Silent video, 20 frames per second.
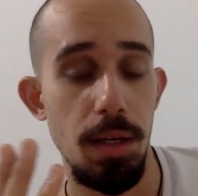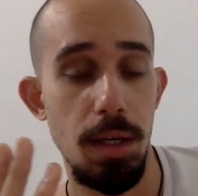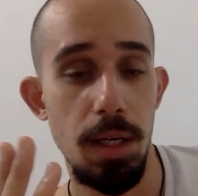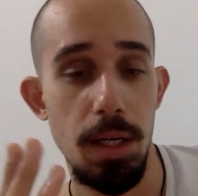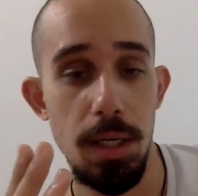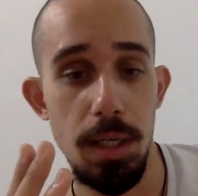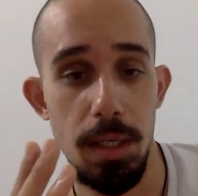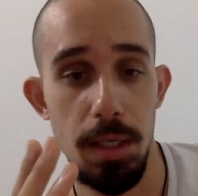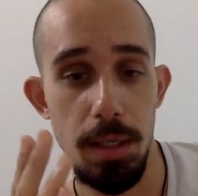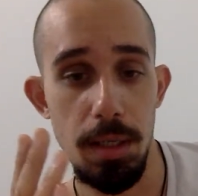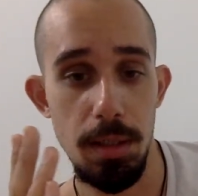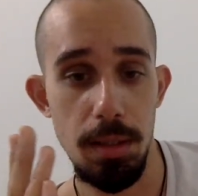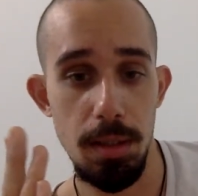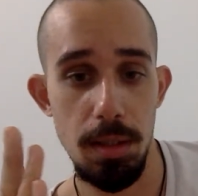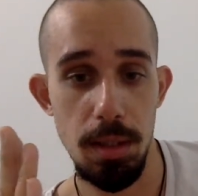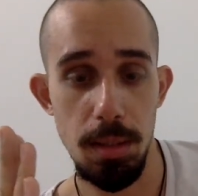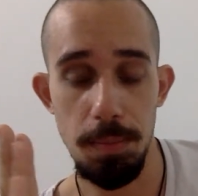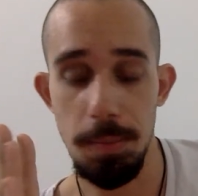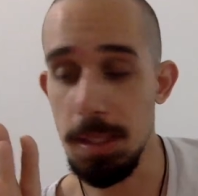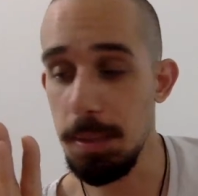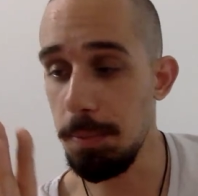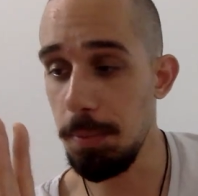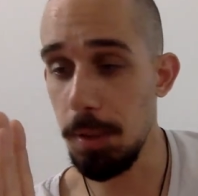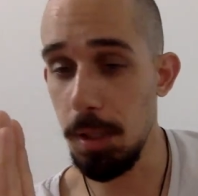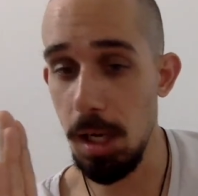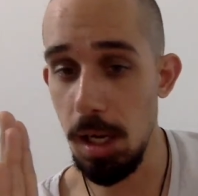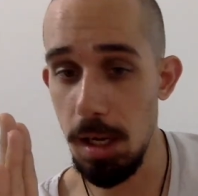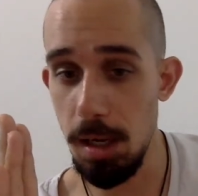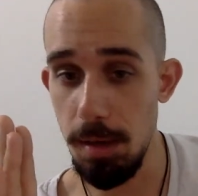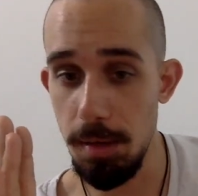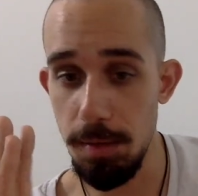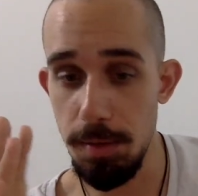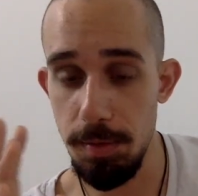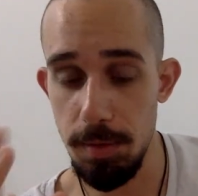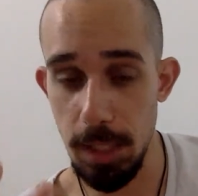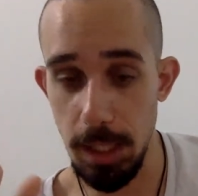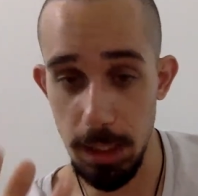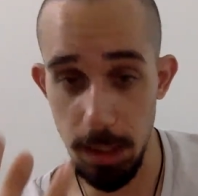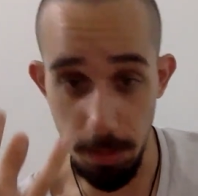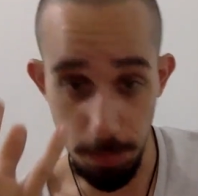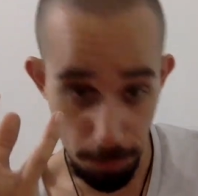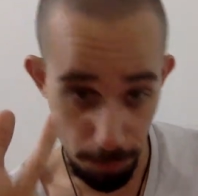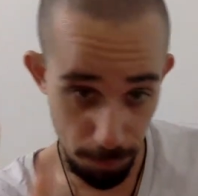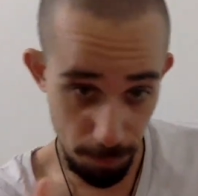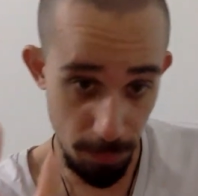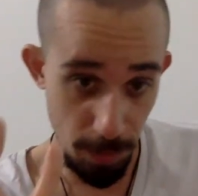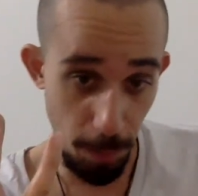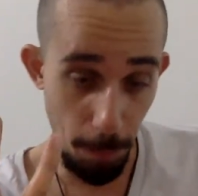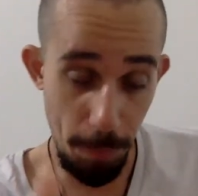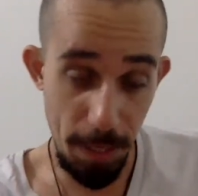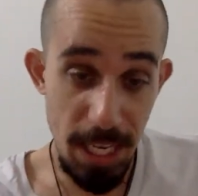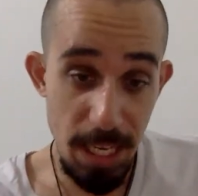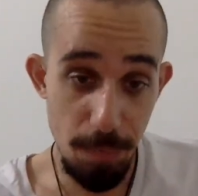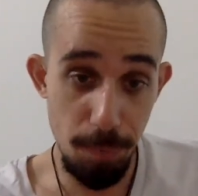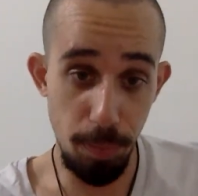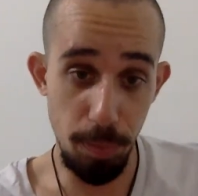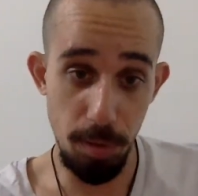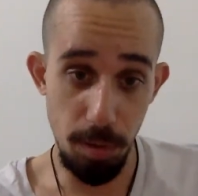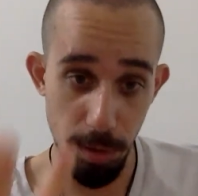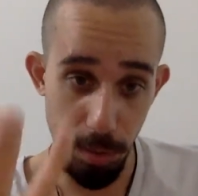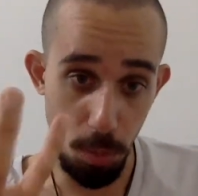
uh, the people of like the people,